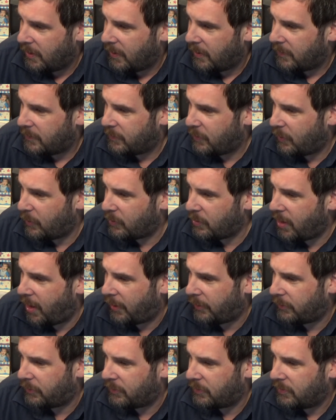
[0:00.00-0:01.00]
So
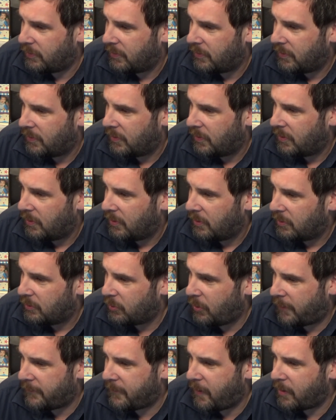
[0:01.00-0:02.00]
yes.
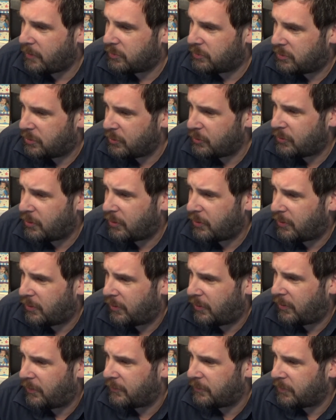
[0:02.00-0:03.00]
So I've got 2
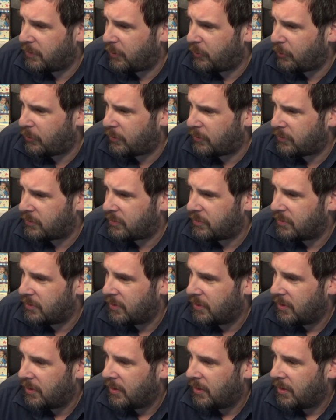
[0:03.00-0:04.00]
concurrent viewers,
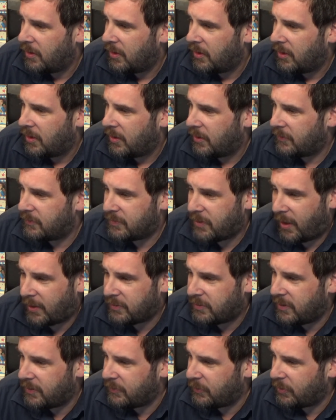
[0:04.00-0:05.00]
if
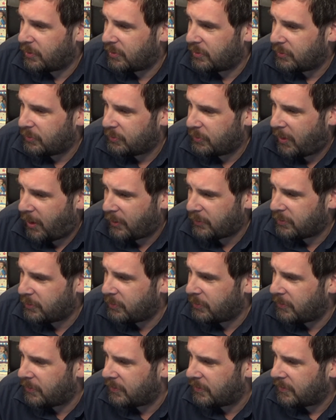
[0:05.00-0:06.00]
that's even
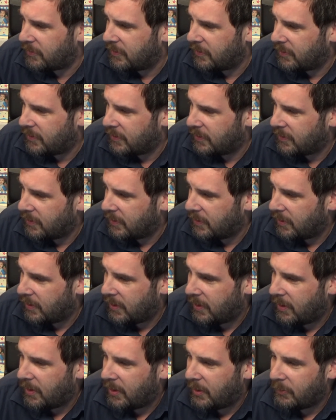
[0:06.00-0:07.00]
possible.
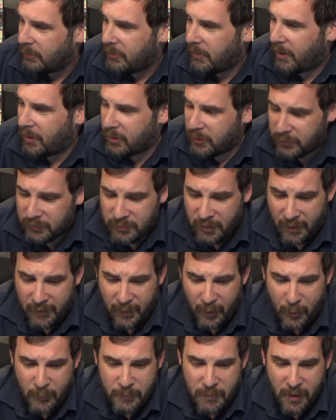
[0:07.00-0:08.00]
But it looks like
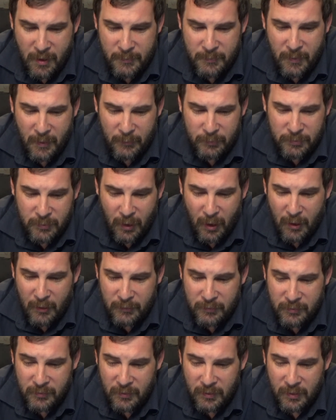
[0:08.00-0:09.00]
everybody bumped
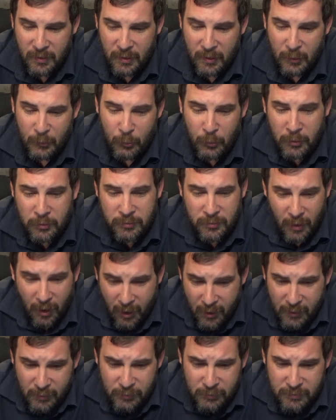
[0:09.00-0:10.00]
off, which
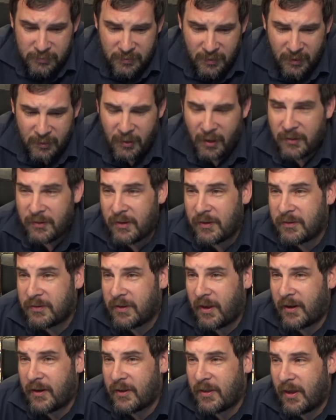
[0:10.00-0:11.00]
I understand. I did
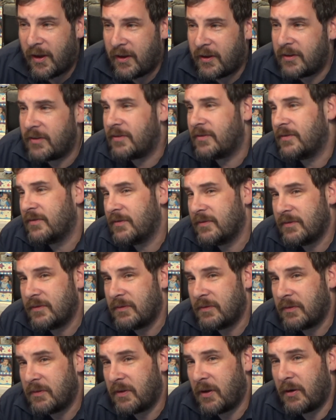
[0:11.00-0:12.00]
say goodnight,
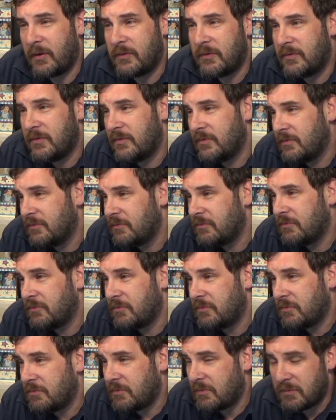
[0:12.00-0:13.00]
so
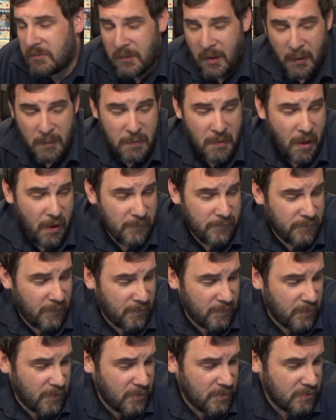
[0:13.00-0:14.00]
I'm not
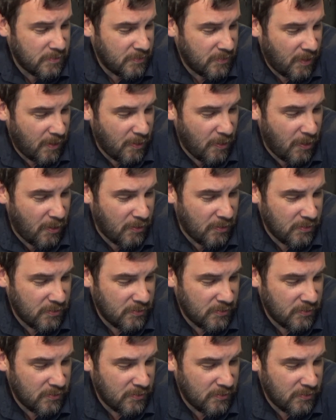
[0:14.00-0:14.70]
offended at all.